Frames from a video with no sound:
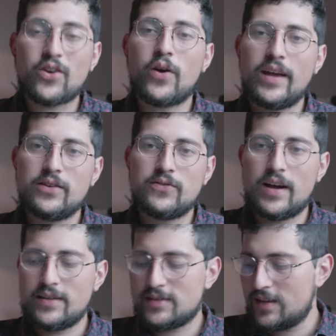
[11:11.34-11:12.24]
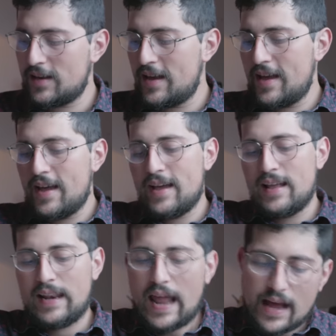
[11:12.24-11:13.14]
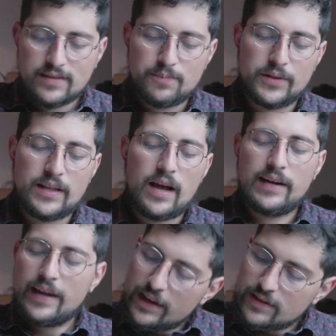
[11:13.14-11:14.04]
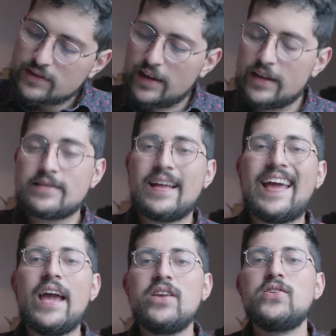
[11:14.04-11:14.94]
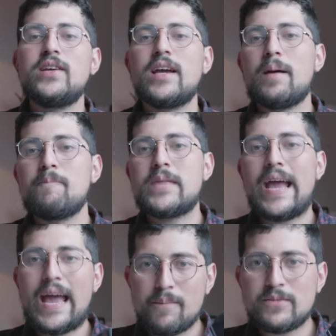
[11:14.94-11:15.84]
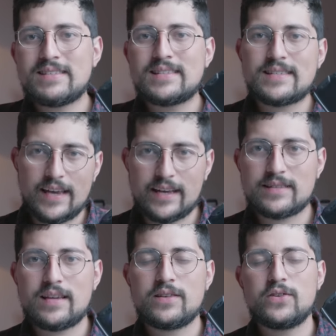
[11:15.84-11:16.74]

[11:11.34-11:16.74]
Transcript: great device. Last but not least is the AGM M6.